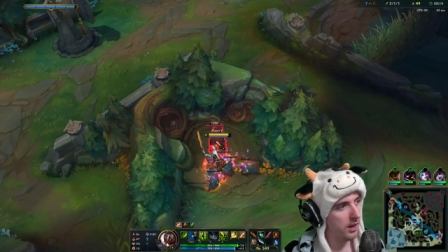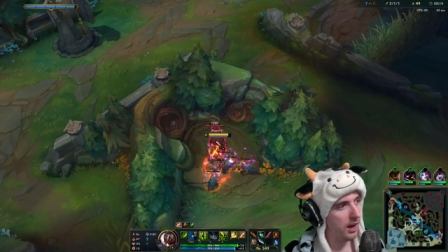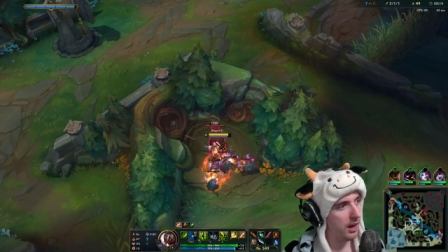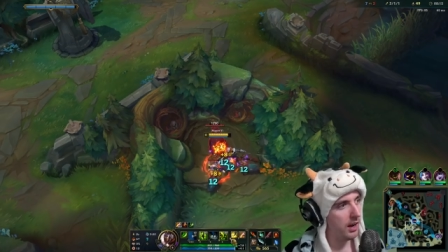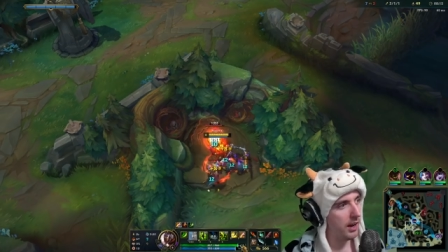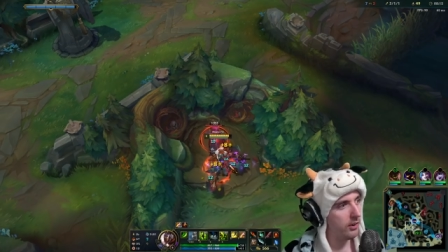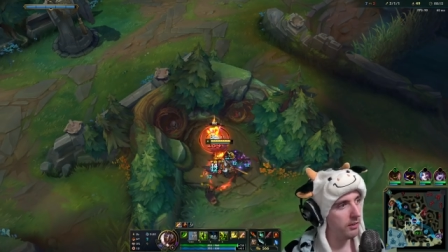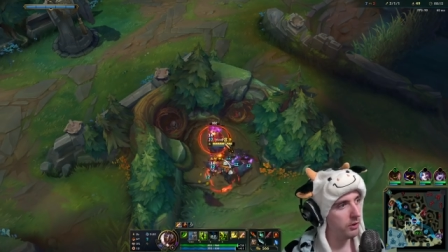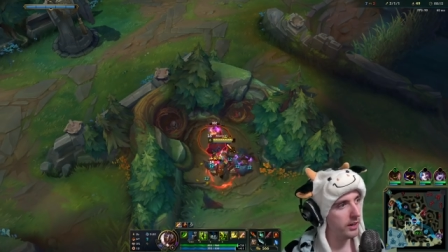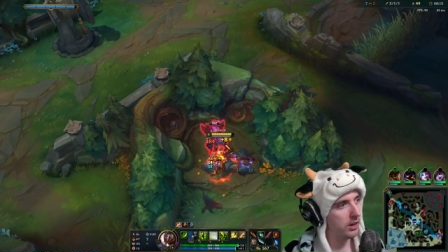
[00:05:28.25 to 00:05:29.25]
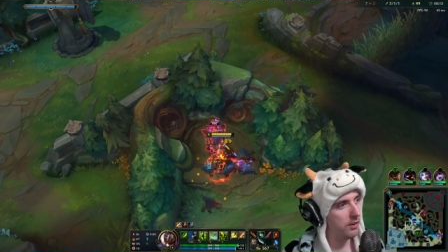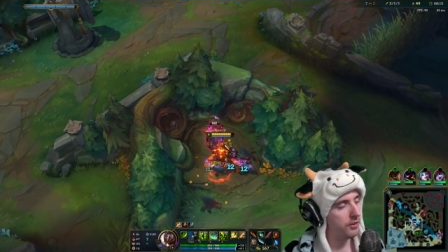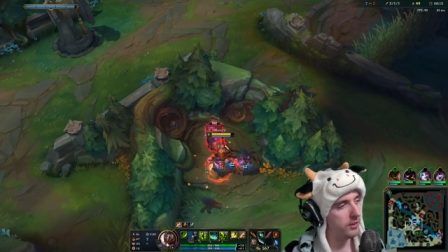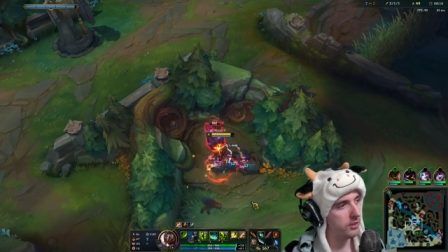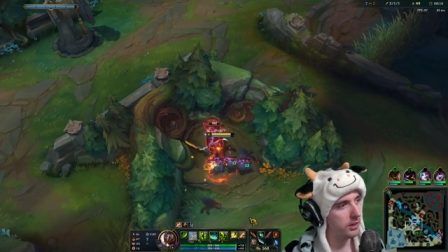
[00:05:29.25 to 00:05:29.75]
Uh, I don't have great
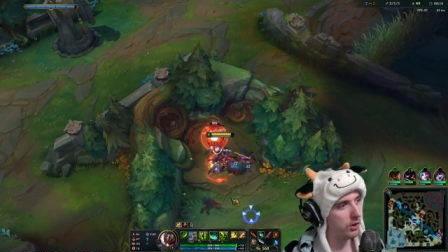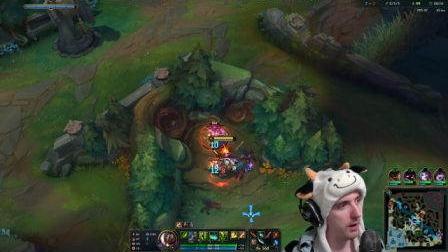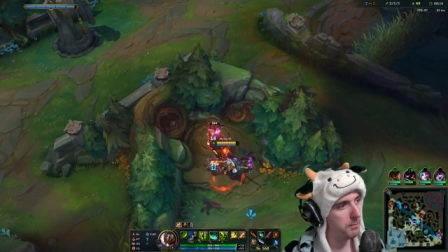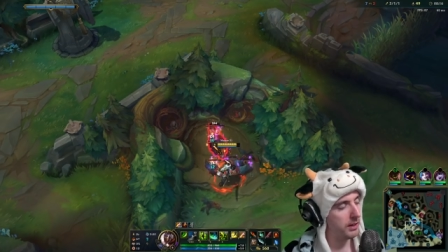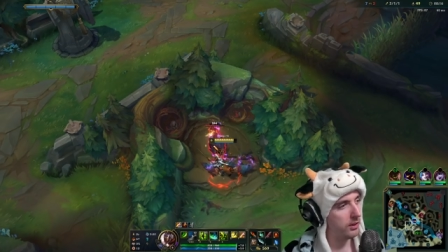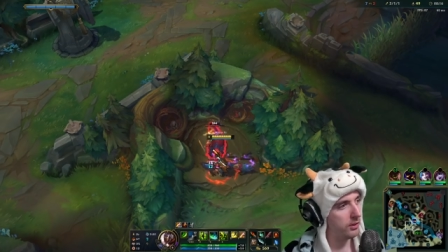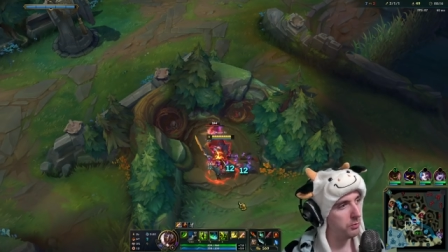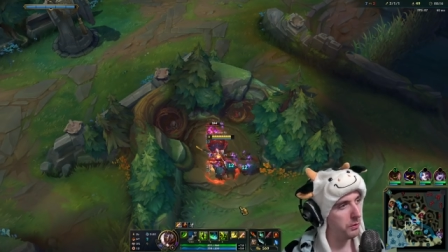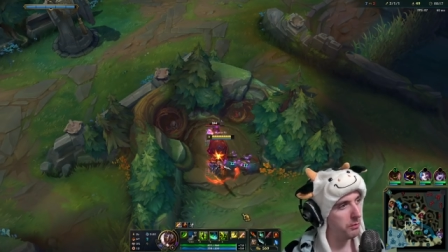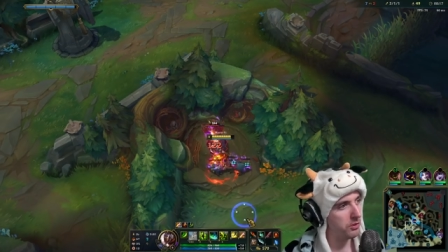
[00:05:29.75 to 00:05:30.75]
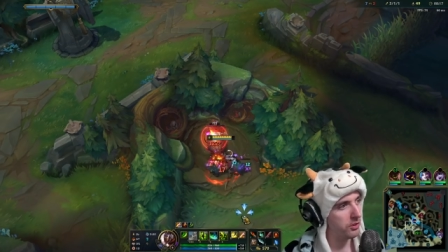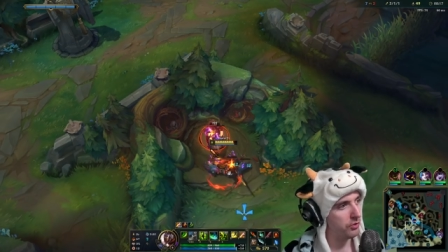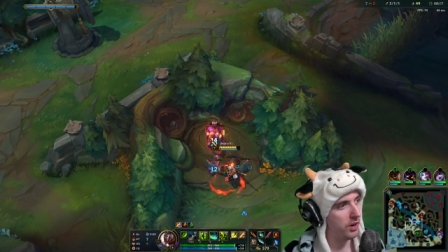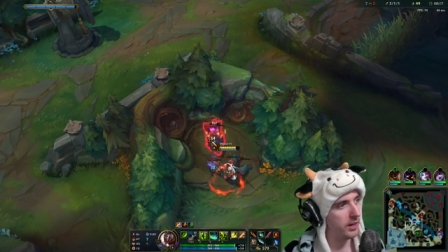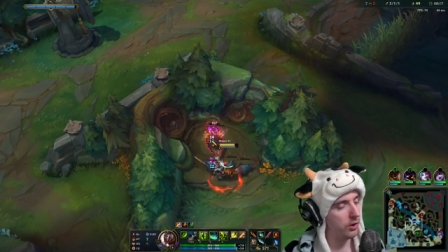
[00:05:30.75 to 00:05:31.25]
confidence in the crab because we were just
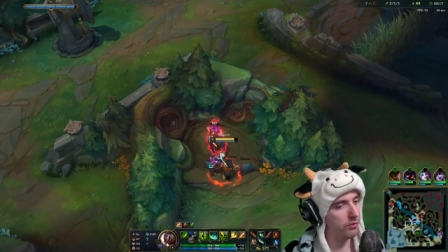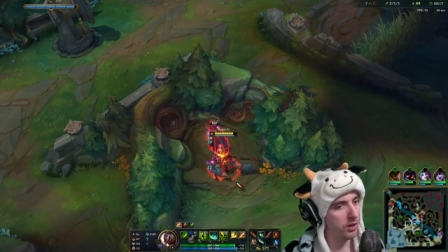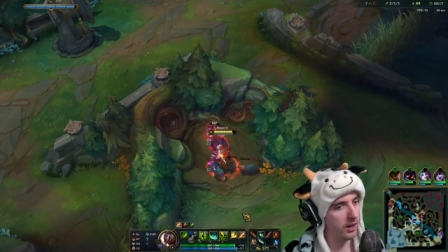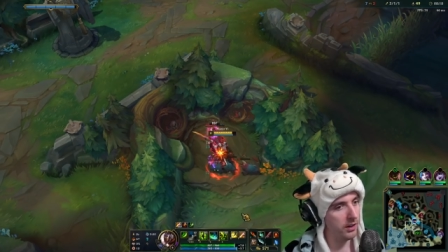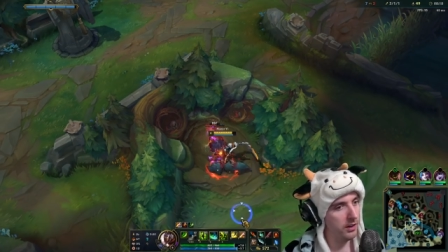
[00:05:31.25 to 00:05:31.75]
fighting over it.